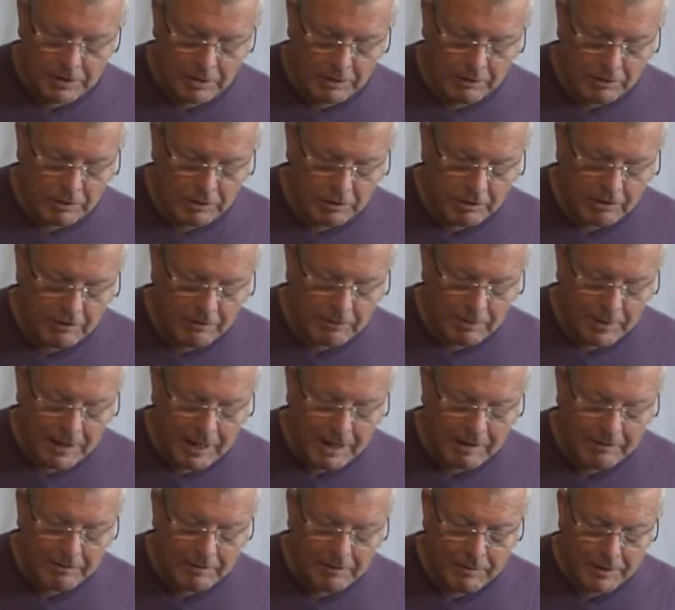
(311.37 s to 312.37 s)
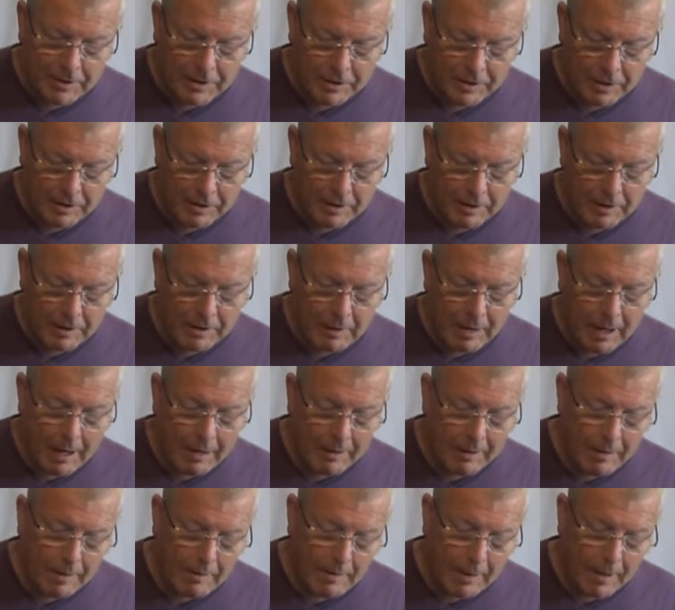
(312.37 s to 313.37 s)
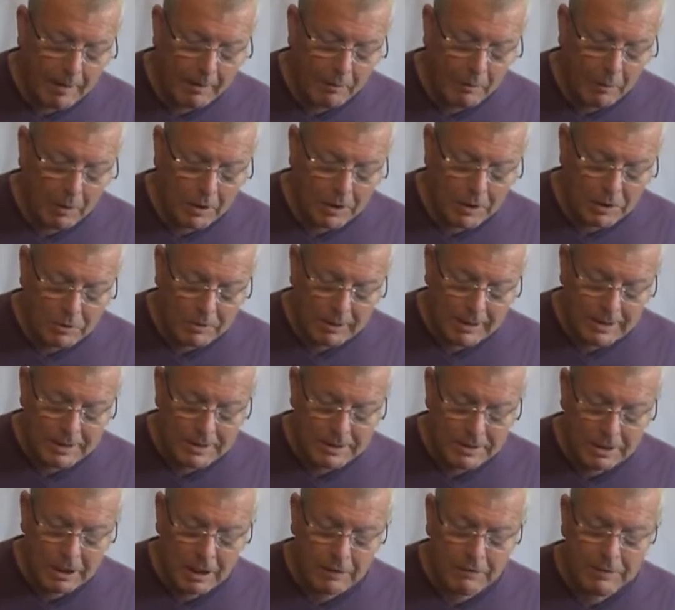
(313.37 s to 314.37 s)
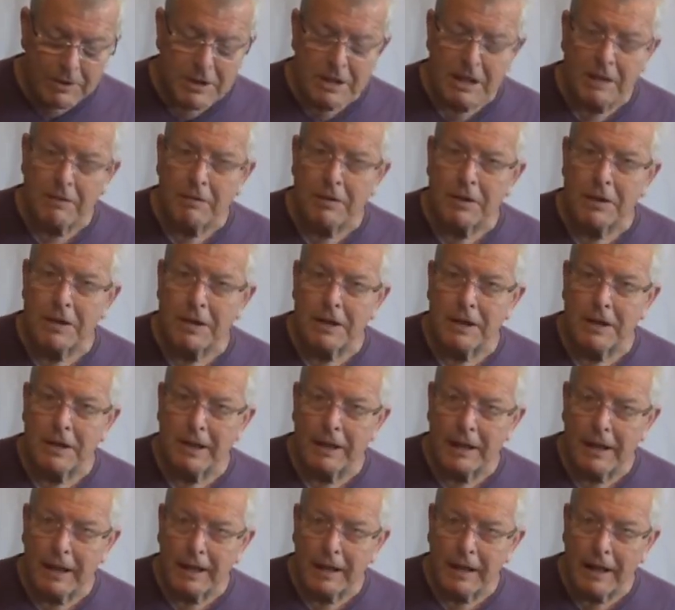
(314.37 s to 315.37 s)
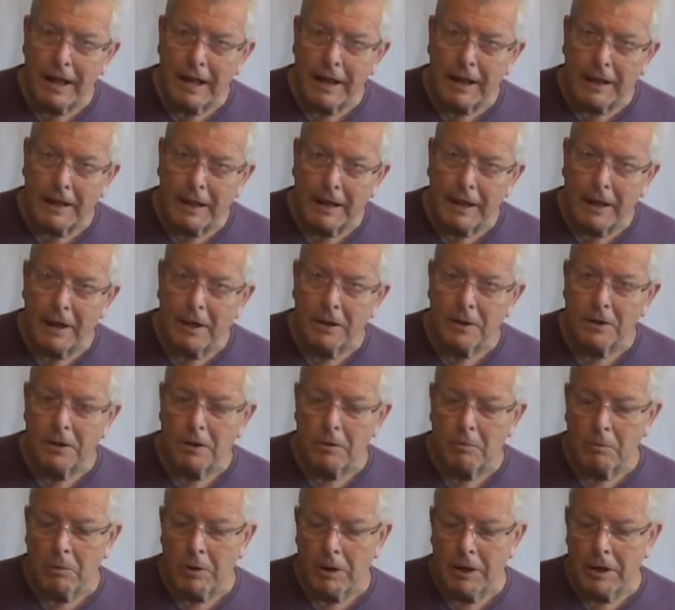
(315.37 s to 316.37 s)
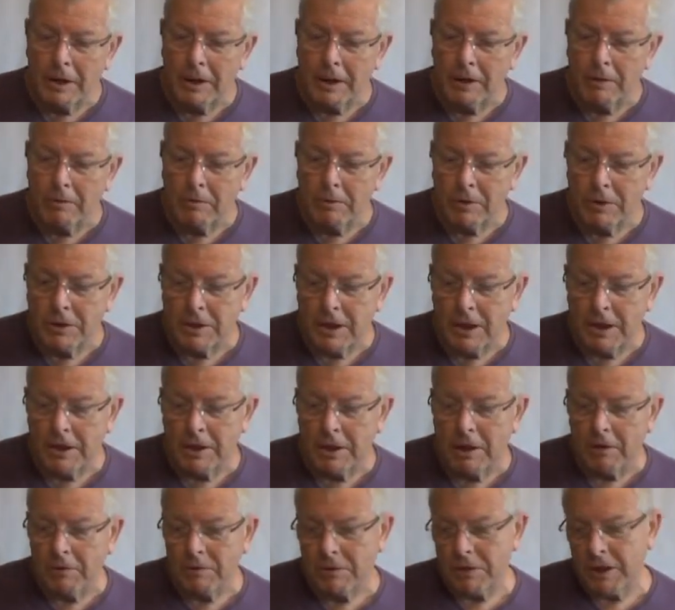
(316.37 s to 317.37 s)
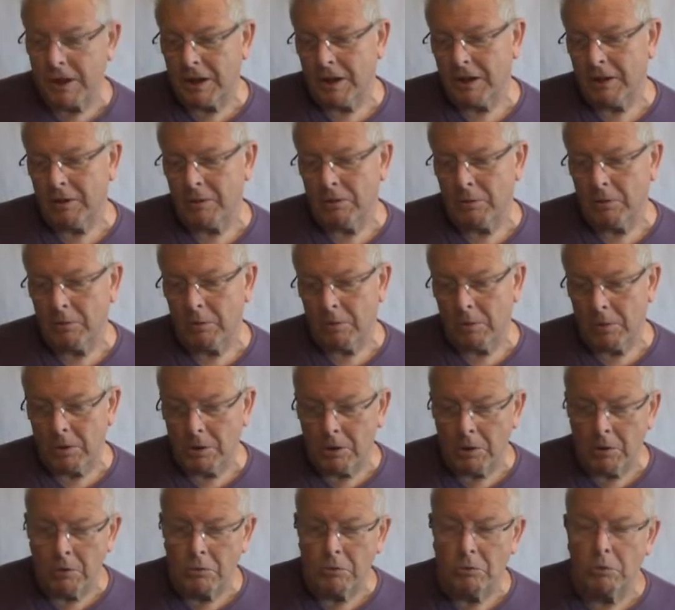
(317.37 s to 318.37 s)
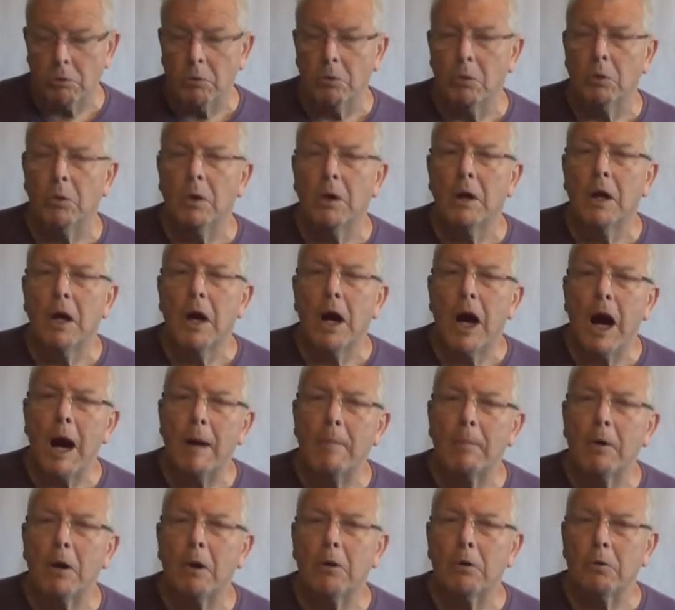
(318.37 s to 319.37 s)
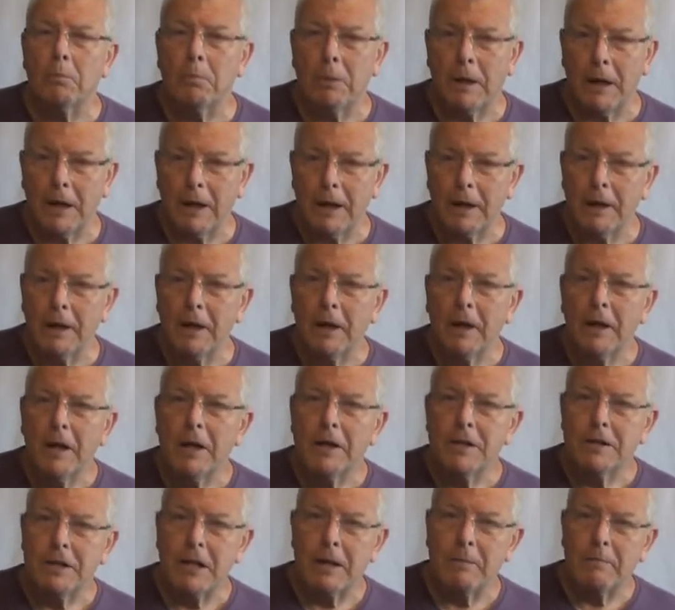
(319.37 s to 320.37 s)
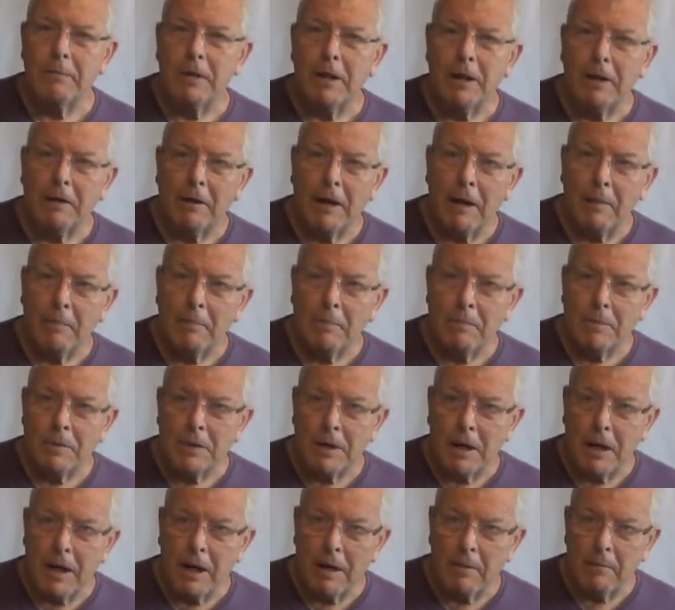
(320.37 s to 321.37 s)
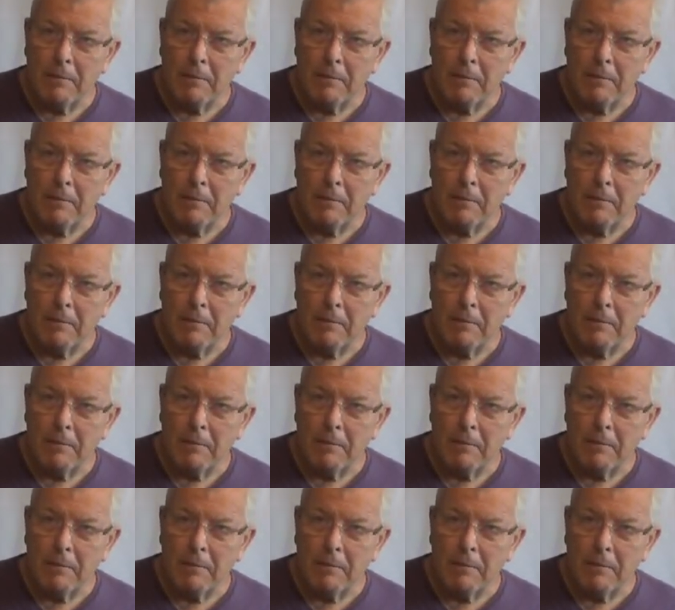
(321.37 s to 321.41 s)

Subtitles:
So I've been averaging around about 120 over 70 lately, and so what he did was say, don't take your usual amlodipine, 10 milligrams